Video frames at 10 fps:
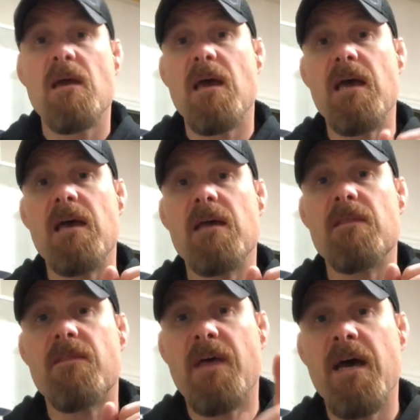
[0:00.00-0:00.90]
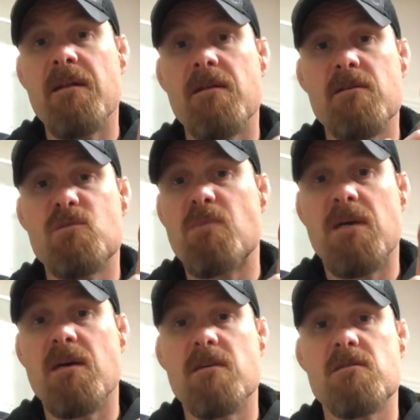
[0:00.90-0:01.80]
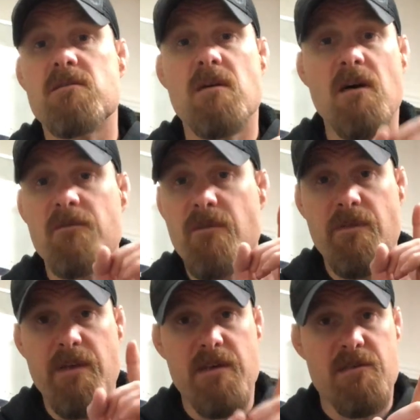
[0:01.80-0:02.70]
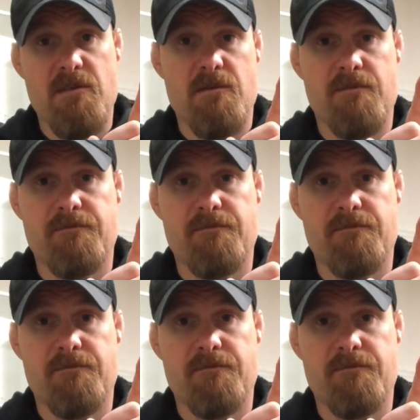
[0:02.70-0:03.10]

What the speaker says: and that is because of this.